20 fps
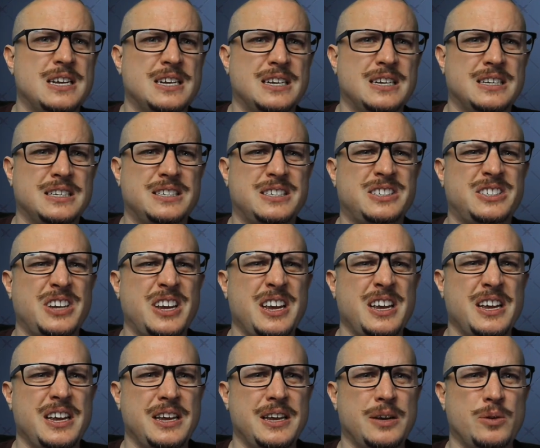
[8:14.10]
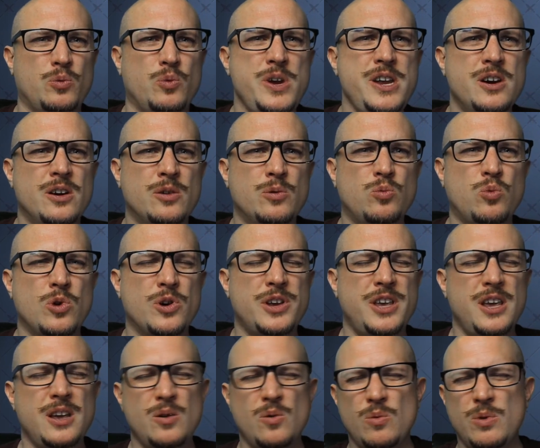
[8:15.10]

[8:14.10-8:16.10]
say we are working